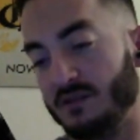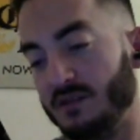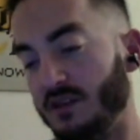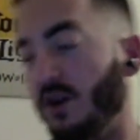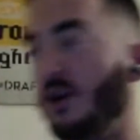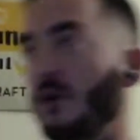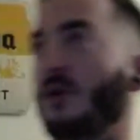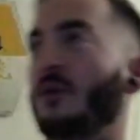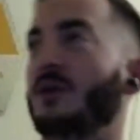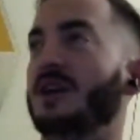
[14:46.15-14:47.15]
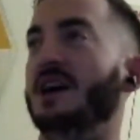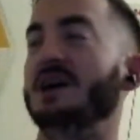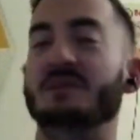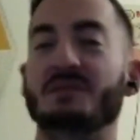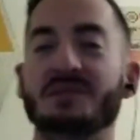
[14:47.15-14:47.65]
Oh, I
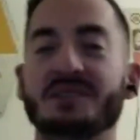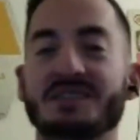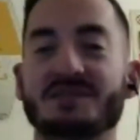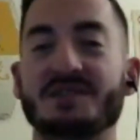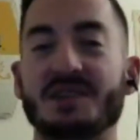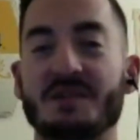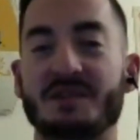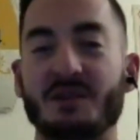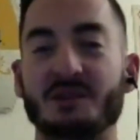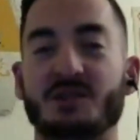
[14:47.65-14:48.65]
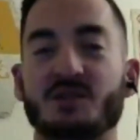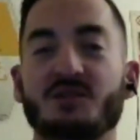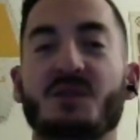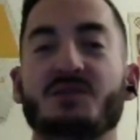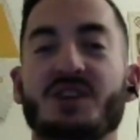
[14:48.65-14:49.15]
remember this. This is a guy we called
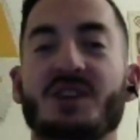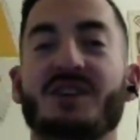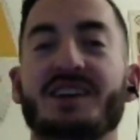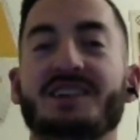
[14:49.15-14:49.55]
Sumo Jerry.